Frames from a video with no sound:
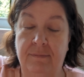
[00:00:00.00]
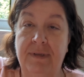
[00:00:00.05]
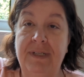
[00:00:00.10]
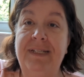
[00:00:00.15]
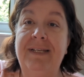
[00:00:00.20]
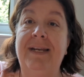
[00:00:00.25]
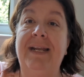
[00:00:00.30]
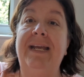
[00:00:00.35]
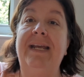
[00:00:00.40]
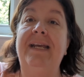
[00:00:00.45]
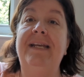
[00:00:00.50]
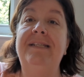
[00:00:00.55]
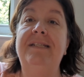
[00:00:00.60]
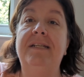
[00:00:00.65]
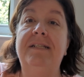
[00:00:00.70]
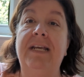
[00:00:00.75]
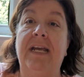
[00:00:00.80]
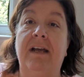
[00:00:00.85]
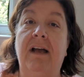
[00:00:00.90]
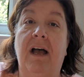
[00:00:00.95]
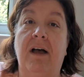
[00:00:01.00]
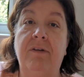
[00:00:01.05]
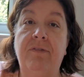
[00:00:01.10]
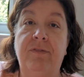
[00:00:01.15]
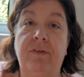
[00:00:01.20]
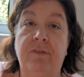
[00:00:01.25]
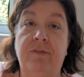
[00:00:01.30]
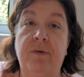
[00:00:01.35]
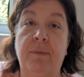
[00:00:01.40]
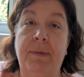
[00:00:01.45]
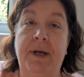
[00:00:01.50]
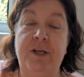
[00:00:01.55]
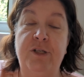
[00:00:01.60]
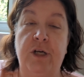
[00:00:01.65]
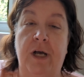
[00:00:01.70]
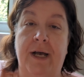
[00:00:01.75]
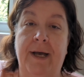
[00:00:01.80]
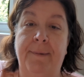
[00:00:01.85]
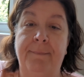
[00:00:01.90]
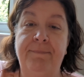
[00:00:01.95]
today is a day off from my
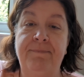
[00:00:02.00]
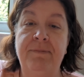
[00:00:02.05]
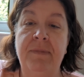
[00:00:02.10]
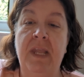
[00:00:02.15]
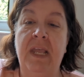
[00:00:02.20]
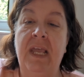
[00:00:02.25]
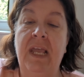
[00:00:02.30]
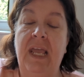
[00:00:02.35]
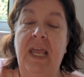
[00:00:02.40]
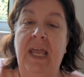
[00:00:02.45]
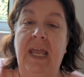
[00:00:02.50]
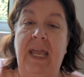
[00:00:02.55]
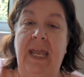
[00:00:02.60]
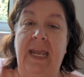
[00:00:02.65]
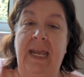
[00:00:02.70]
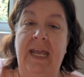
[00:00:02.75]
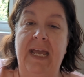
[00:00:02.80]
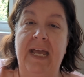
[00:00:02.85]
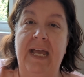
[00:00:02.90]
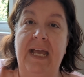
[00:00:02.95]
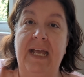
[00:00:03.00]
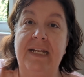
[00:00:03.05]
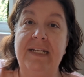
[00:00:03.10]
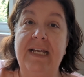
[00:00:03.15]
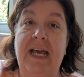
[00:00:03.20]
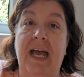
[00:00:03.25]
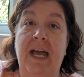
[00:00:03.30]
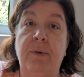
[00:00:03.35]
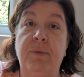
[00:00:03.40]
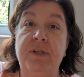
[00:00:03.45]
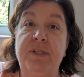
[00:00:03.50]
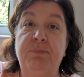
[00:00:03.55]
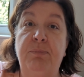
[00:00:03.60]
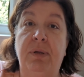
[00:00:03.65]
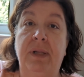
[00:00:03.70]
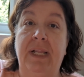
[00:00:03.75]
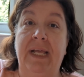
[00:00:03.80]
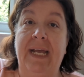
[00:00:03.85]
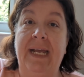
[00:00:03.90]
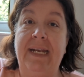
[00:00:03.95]
job, and I was
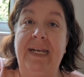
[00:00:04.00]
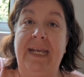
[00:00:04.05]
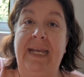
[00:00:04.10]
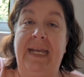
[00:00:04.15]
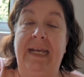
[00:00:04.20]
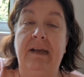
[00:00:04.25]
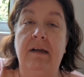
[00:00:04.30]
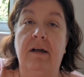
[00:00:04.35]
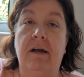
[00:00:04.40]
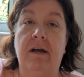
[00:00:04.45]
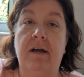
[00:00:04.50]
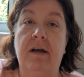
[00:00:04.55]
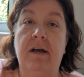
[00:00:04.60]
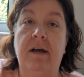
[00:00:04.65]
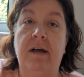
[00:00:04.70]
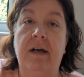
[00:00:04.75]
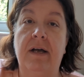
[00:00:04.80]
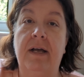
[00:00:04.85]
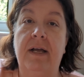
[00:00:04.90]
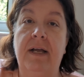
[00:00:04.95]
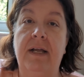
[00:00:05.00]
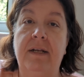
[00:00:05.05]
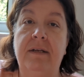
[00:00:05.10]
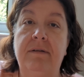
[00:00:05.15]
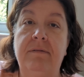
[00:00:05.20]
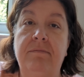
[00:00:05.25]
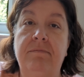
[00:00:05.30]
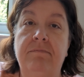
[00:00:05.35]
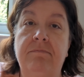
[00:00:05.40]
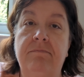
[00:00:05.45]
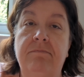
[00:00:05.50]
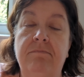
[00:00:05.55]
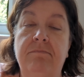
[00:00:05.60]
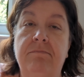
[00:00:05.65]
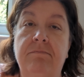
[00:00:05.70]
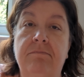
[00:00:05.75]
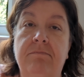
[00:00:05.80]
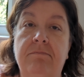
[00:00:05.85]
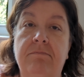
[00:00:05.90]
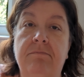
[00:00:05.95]
planning on
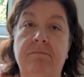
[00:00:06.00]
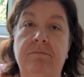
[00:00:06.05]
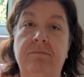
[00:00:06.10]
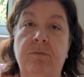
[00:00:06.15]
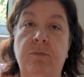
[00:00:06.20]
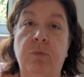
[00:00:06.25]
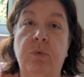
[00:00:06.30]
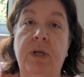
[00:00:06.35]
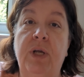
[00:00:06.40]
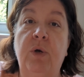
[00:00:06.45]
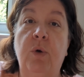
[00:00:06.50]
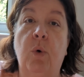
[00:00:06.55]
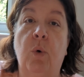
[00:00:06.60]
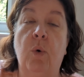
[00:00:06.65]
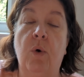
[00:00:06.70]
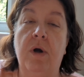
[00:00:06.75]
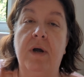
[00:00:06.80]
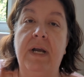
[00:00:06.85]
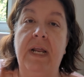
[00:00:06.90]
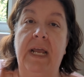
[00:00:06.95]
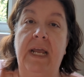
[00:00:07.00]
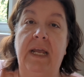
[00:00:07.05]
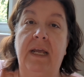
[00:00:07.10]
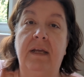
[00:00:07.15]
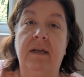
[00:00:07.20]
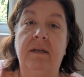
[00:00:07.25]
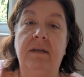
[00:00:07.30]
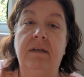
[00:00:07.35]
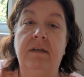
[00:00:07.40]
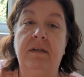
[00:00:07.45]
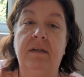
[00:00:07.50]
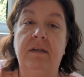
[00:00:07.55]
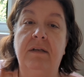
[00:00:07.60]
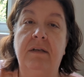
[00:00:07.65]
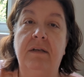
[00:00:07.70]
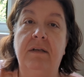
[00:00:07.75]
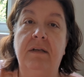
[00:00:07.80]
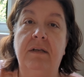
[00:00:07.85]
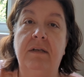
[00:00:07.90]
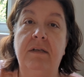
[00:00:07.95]
recording
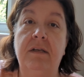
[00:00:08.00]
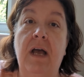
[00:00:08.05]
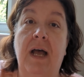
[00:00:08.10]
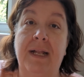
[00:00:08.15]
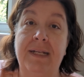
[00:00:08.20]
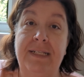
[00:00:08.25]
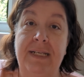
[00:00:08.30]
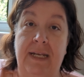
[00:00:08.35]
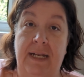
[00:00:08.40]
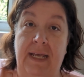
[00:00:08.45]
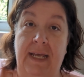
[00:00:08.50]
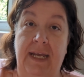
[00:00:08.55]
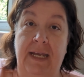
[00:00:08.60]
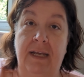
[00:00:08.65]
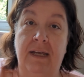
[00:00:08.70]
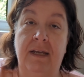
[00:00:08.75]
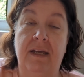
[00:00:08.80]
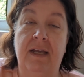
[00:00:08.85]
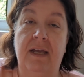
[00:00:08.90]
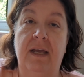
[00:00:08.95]
not today,